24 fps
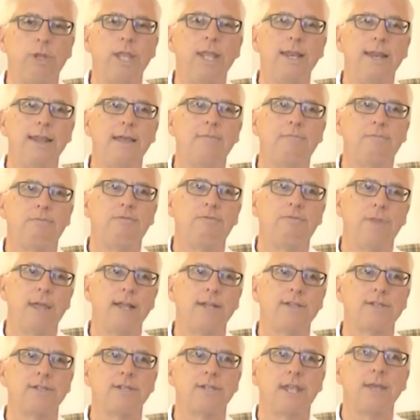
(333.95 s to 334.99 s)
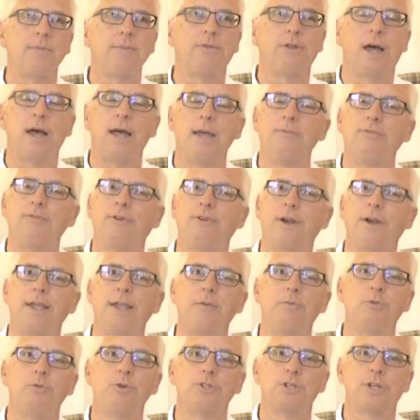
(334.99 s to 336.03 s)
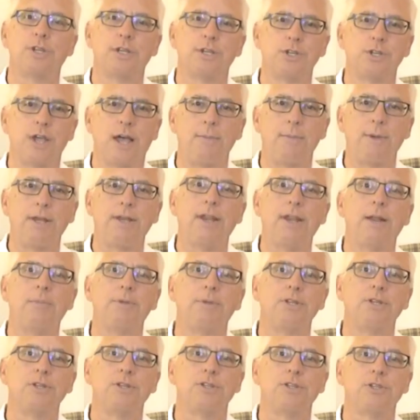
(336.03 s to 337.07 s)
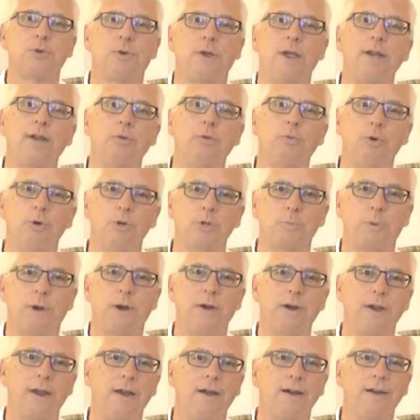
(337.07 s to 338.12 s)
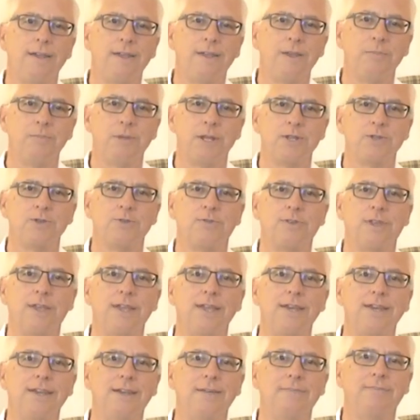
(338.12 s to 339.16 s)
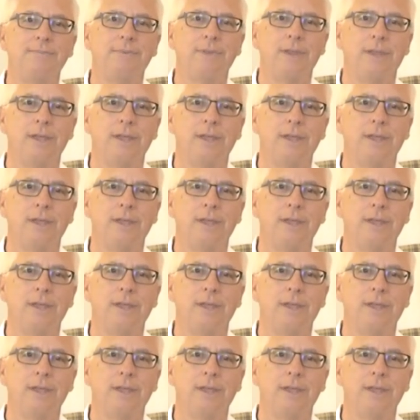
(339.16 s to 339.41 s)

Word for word: in that that same time frame was a job I did up in the Scranton and Wilkes-Barre area in Pennsylvania.